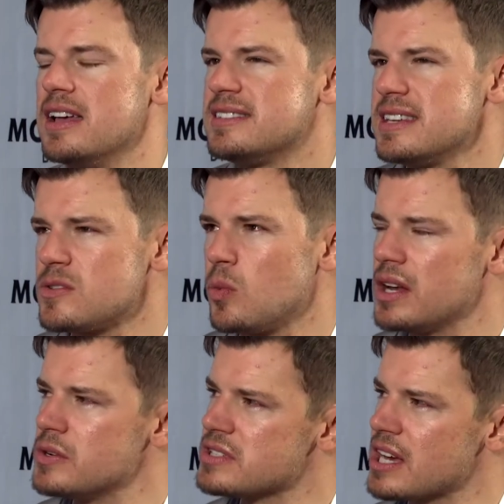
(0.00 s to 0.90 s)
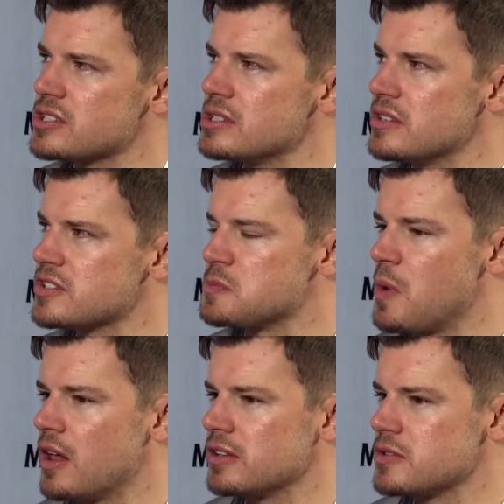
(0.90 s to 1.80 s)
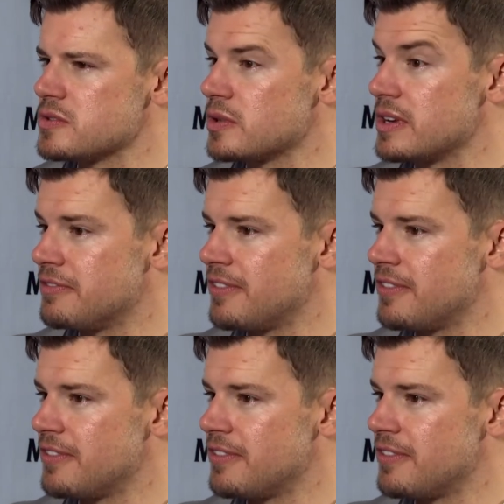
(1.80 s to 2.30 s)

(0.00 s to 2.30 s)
uh, season one, it was actually a little smaller. It was only uh,